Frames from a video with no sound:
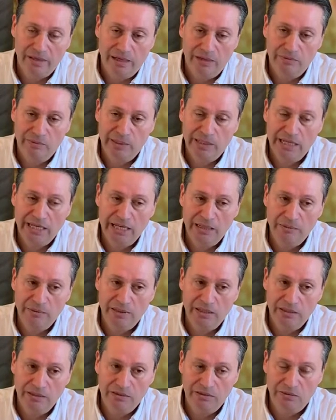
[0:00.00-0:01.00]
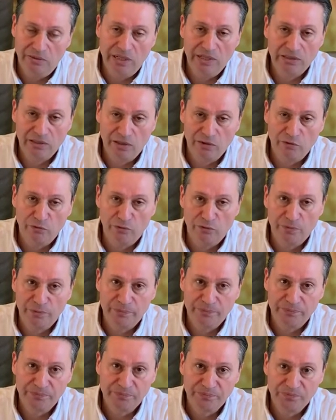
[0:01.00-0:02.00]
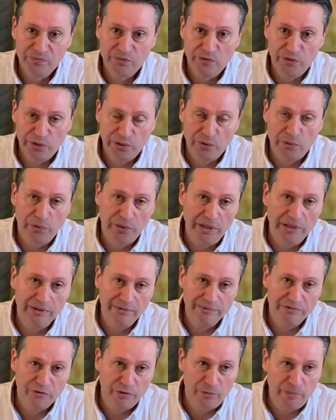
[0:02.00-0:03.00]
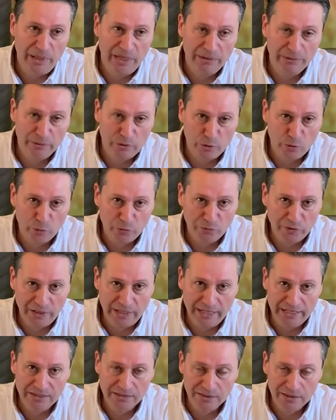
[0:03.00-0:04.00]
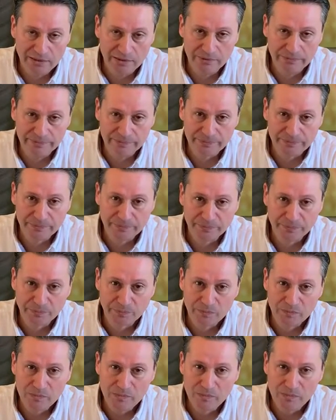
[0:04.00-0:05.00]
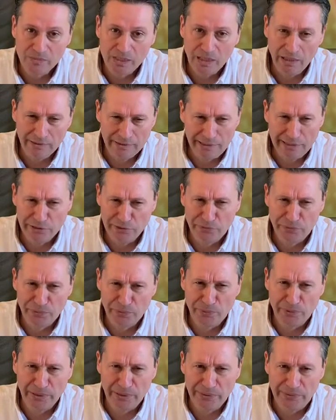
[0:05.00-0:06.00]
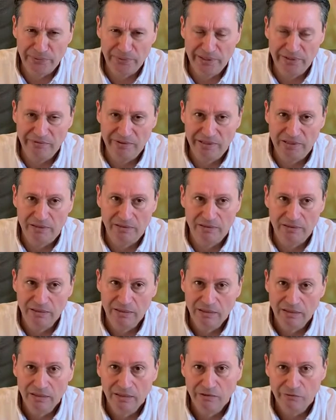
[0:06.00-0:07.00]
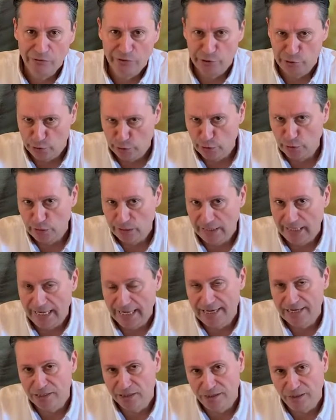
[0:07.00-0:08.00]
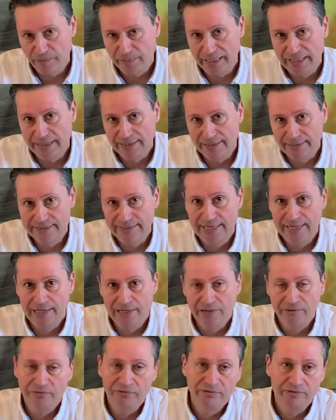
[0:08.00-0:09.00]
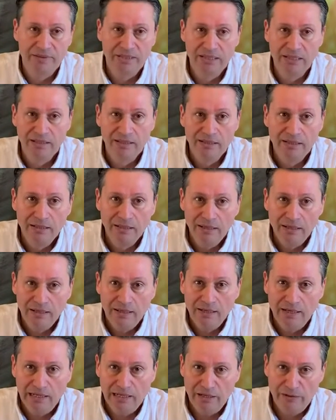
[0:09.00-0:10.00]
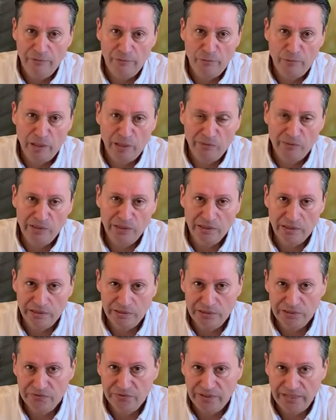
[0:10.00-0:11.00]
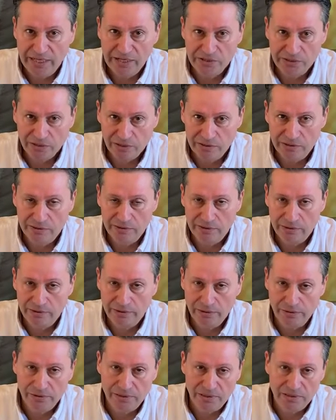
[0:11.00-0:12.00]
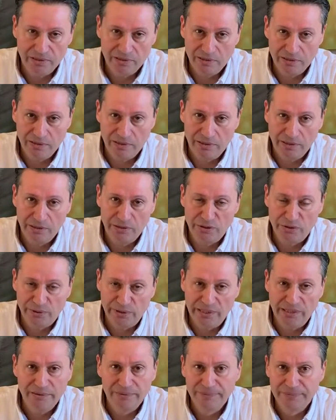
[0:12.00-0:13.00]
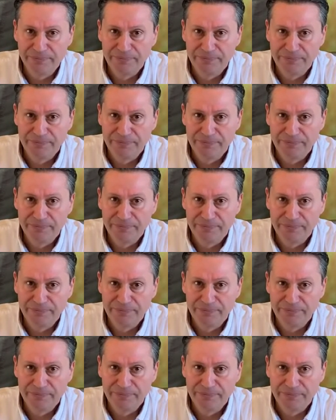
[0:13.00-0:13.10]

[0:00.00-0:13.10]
I became the director of recruiting for Bancorp Financial at the age of 23, which is very early age to be an executive at one of the largest financial institutions in the country.